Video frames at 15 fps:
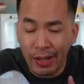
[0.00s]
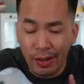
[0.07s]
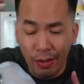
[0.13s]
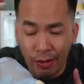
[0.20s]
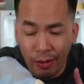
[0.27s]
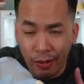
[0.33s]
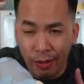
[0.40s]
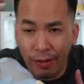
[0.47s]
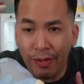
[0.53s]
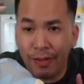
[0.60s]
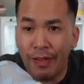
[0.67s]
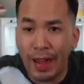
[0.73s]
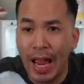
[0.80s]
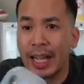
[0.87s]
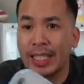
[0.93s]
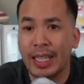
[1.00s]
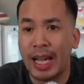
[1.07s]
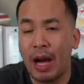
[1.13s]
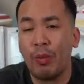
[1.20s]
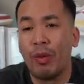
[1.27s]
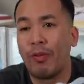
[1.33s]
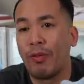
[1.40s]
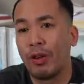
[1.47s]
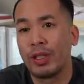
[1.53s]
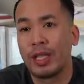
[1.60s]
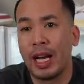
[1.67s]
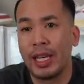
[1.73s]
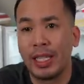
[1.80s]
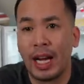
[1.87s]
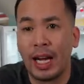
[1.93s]
know for a fact I went for a
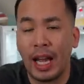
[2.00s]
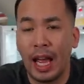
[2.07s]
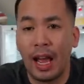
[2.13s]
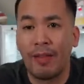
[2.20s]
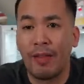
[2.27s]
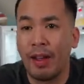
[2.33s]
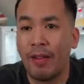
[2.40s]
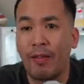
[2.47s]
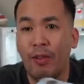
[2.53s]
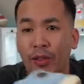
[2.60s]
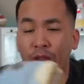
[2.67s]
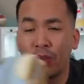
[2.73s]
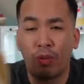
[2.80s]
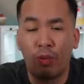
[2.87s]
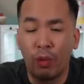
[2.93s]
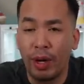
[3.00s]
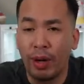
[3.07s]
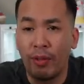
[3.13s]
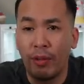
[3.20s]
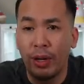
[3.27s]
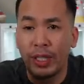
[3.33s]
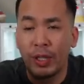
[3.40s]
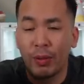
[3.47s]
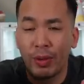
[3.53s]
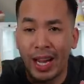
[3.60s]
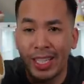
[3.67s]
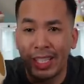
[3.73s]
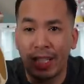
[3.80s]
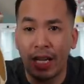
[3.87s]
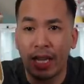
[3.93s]
size nine and a half. And for whatever reason, when I
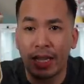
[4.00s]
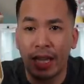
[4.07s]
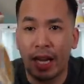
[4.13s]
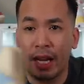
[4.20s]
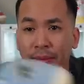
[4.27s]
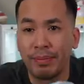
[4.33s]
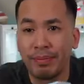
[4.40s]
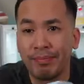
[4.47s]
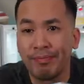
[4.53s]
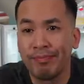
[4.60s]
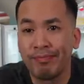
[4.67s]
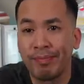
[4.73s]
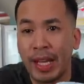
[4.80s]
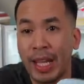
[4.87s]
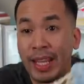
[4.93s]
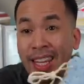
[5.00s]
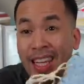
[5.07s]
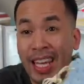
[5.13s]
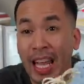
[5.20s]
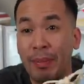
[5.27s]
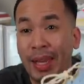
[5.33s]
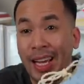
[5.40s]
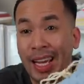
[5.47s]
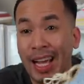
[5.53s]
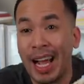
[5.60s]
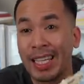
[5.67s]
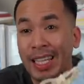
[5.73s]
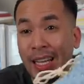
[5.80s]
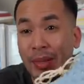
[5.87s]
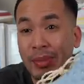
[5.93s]
checked out, they gave me a
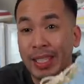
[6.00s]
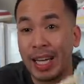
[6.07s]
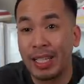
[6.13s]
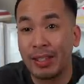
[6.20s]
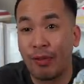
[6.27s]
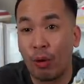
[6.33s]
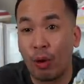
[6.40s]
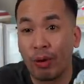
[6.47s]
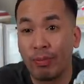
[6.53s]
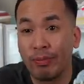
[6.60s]
goddamn size four.